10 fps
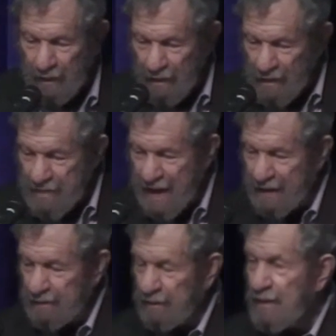that
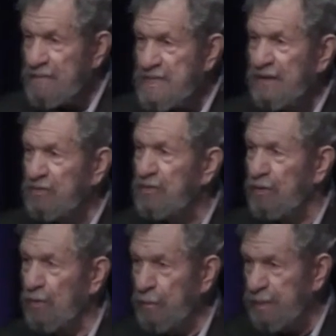this
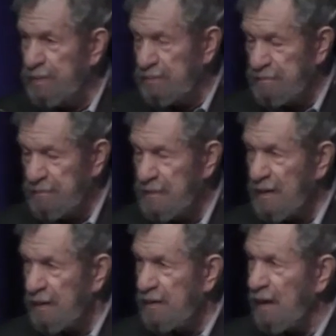group,
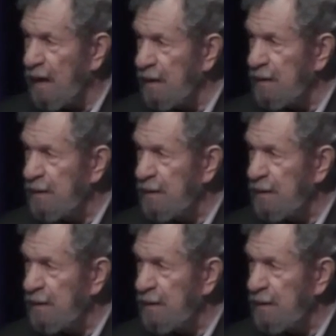young,